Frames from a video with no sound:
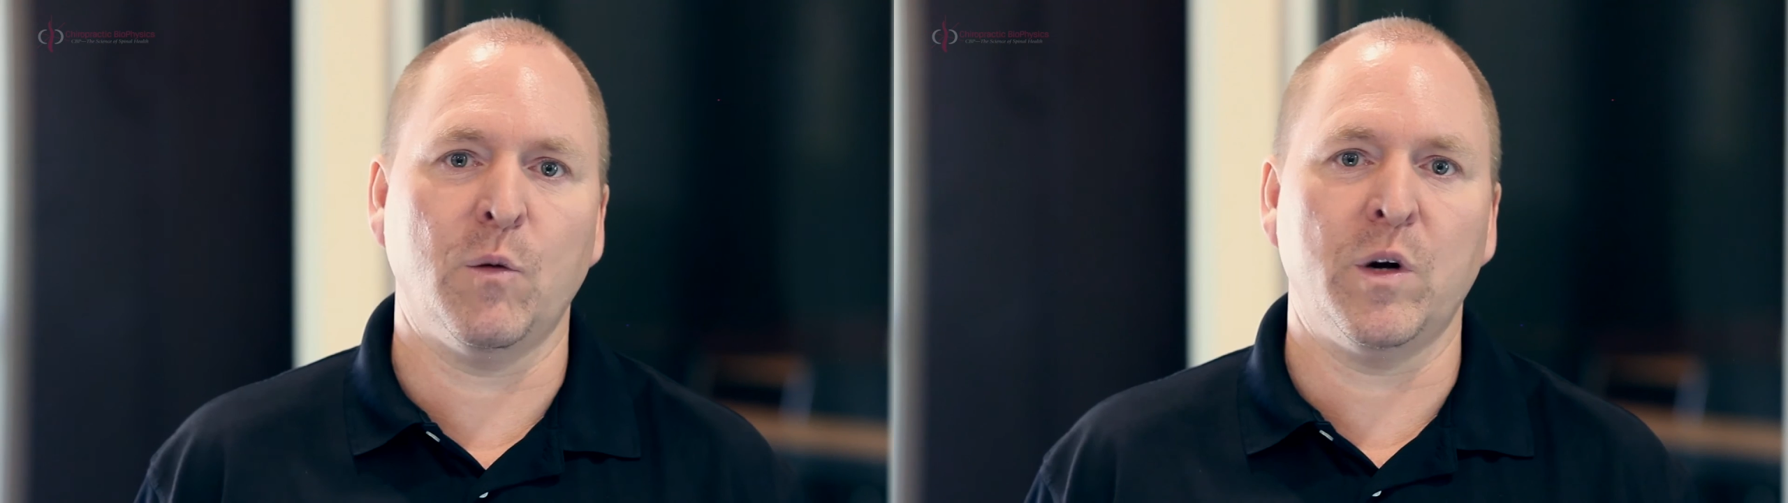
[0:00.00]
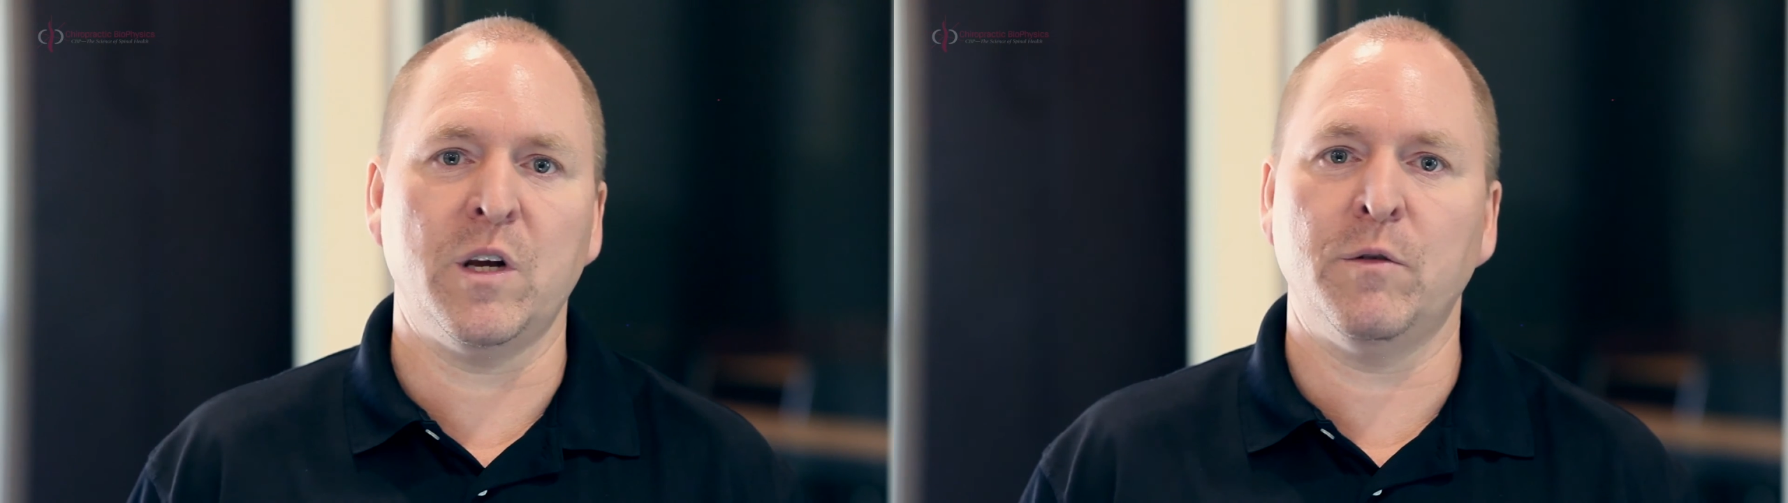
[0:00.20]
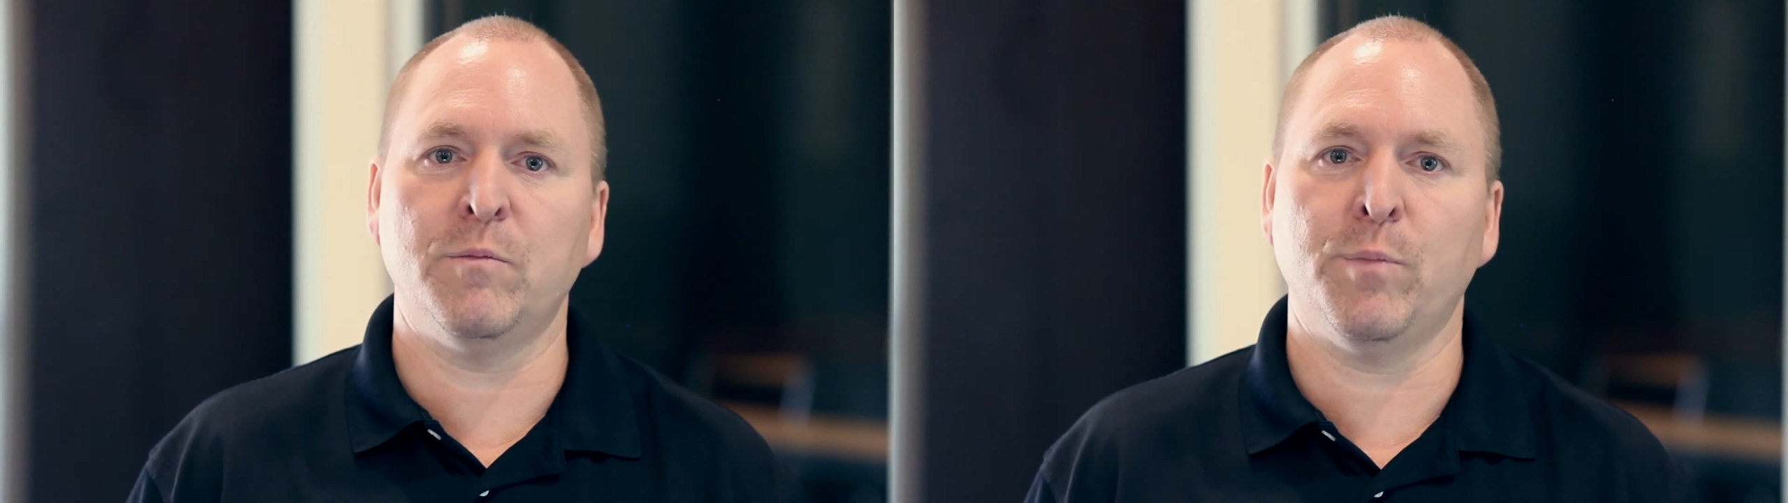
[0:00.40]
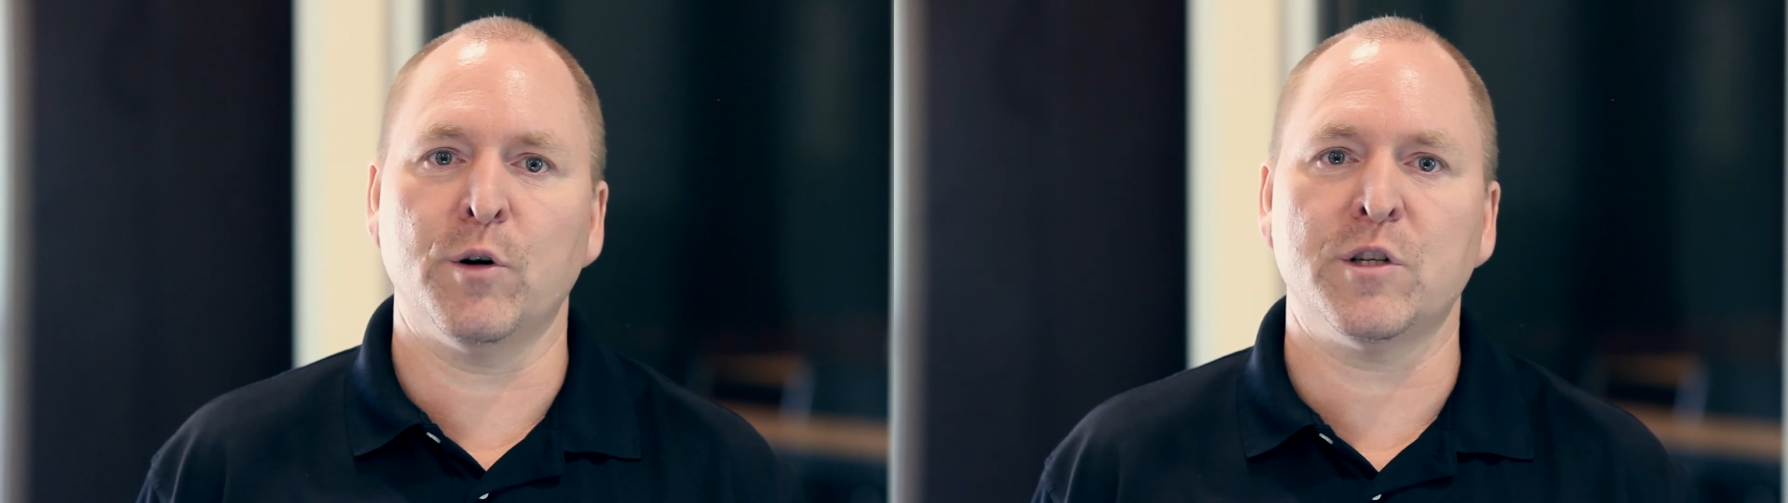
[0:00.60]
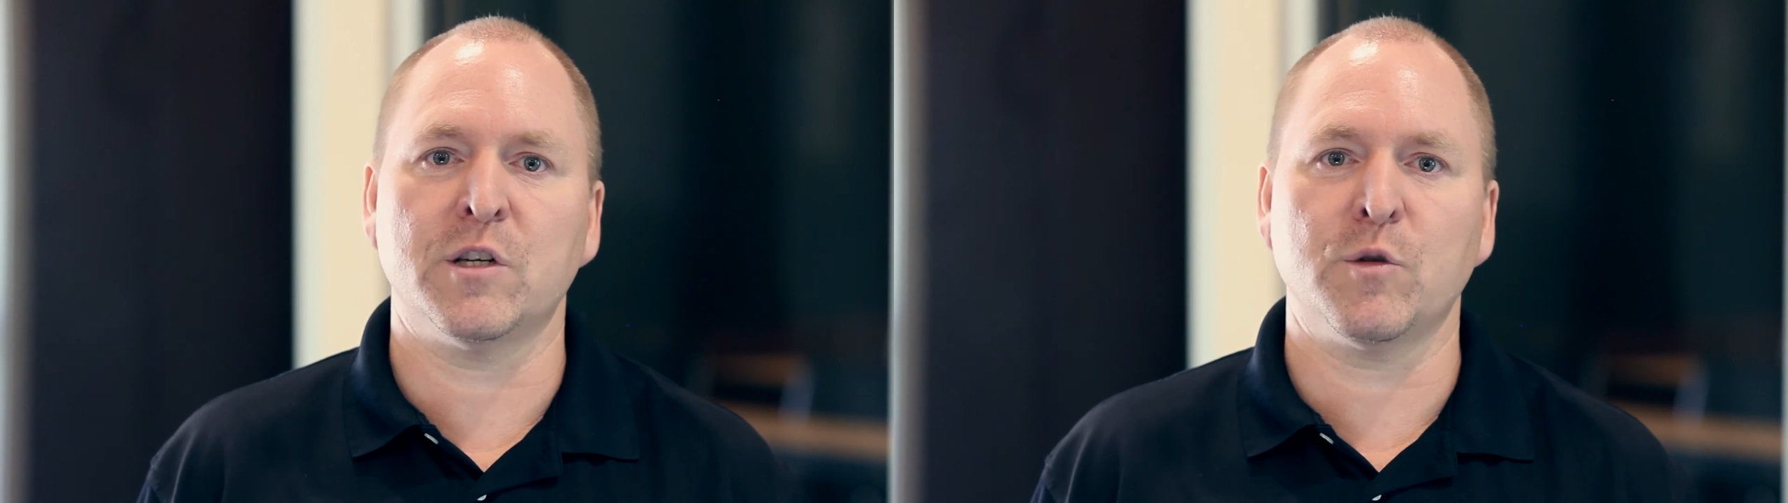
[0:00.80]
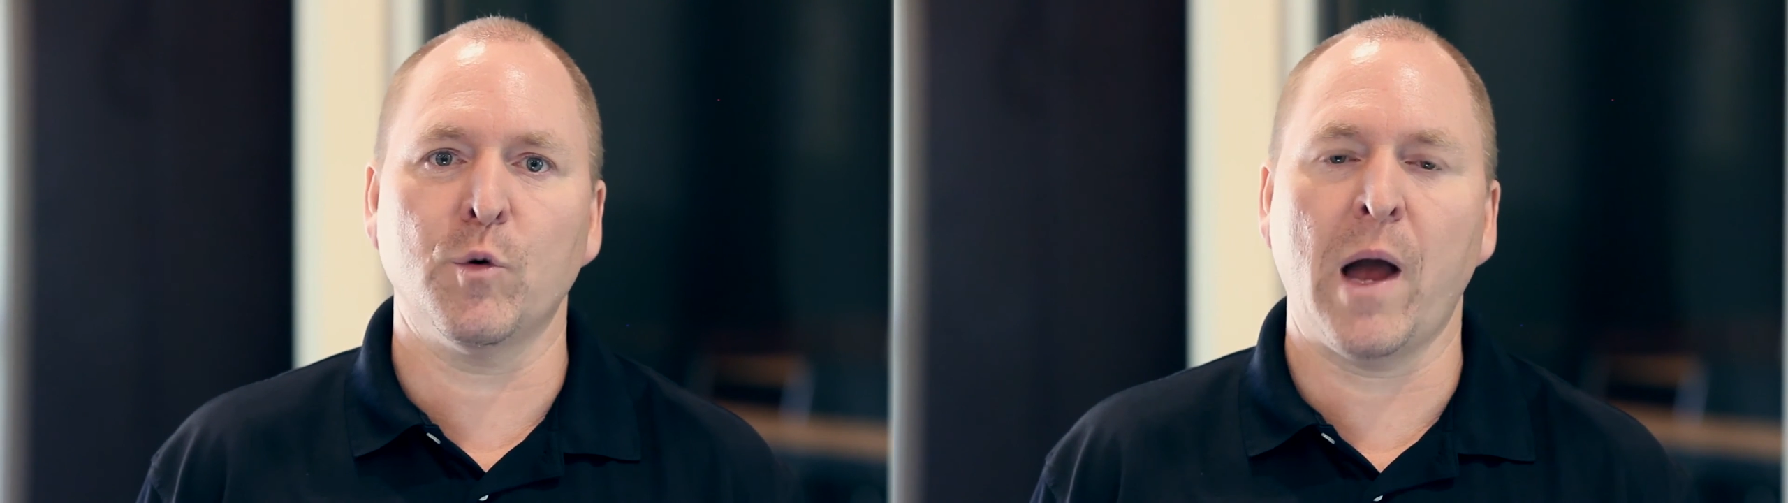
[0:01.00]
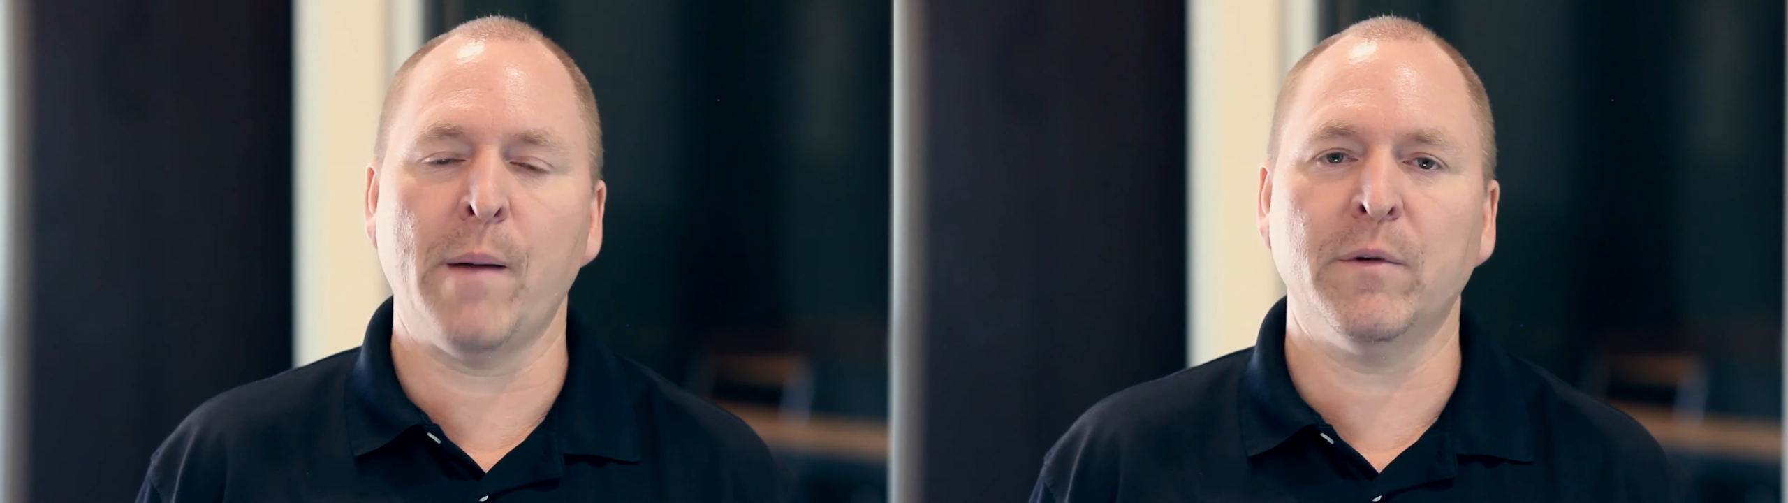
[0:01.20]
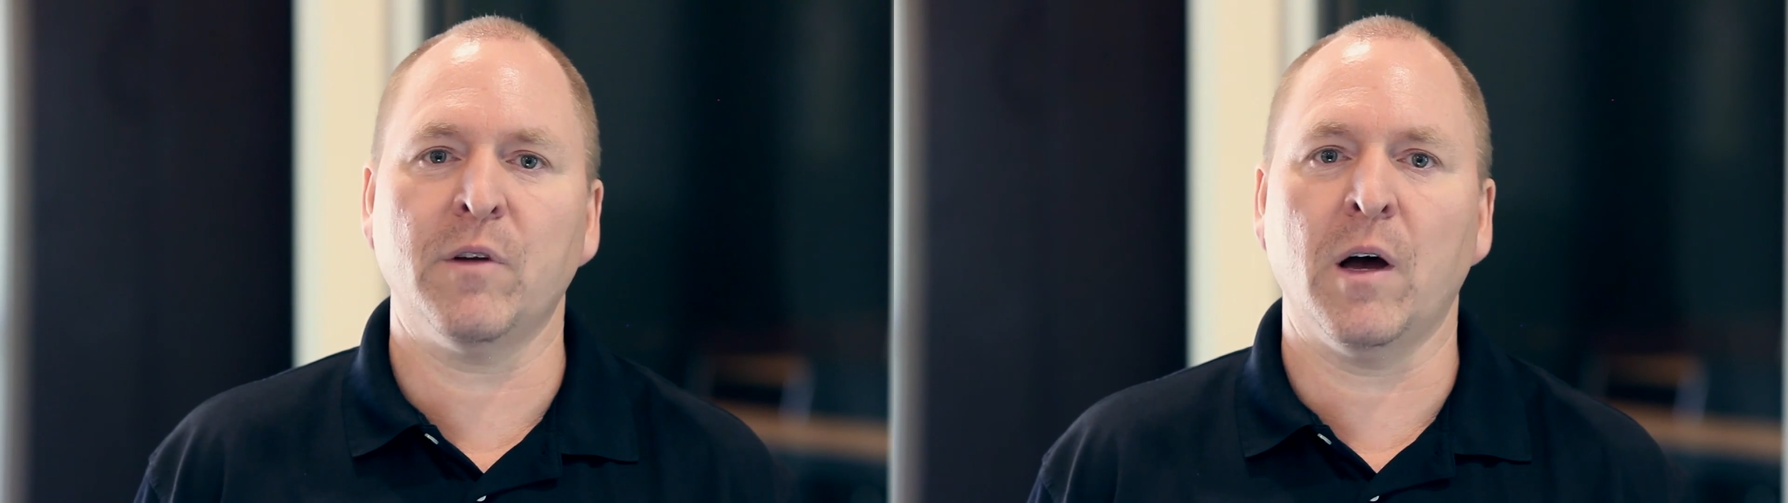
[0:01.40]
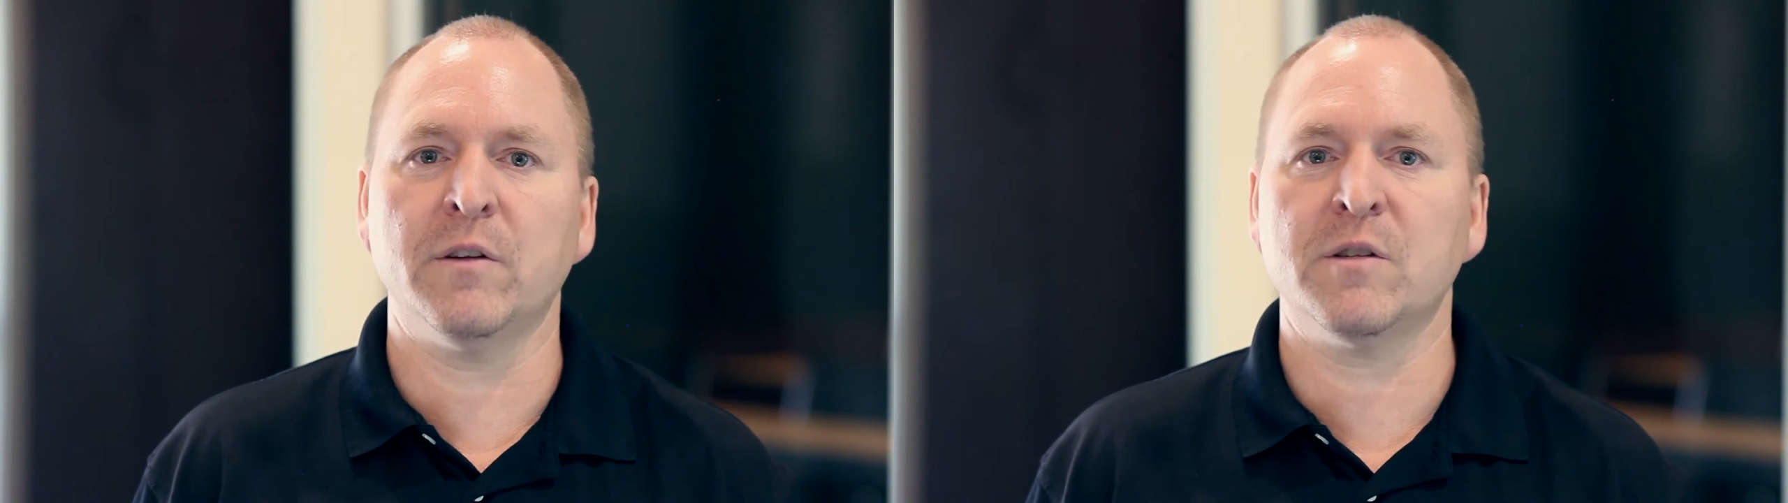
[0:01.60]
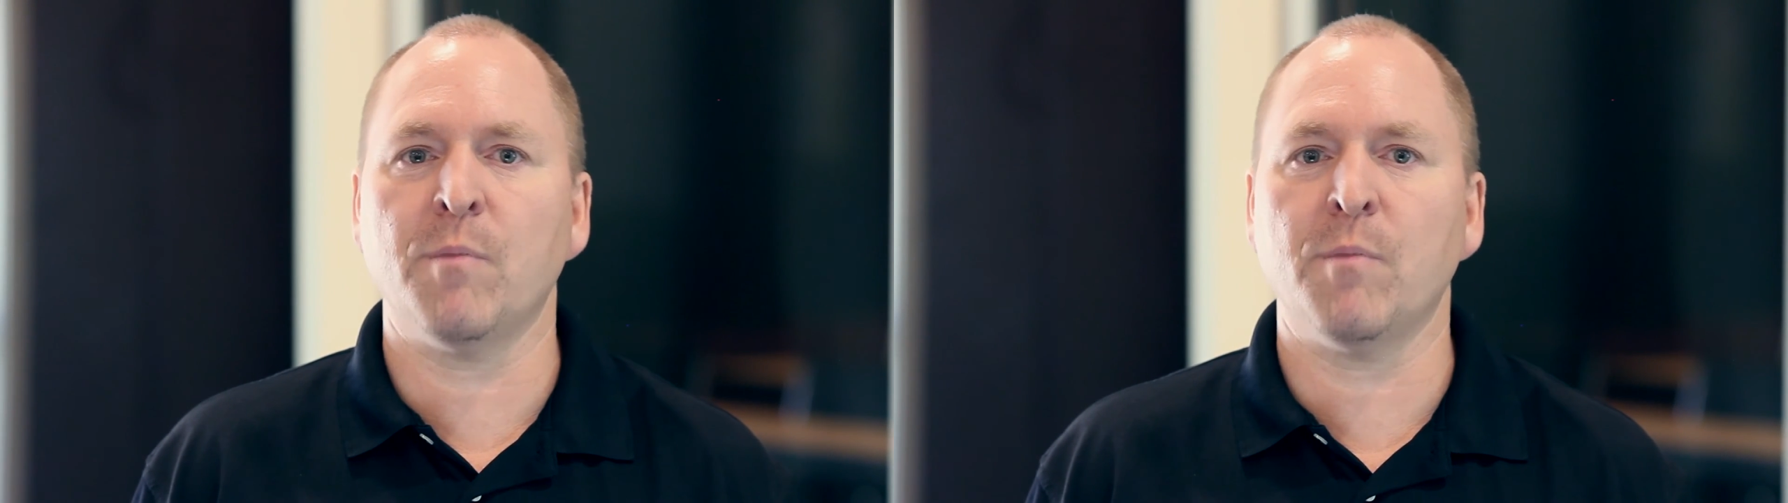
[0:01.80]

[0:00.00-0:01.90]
and when you purchase through Amazon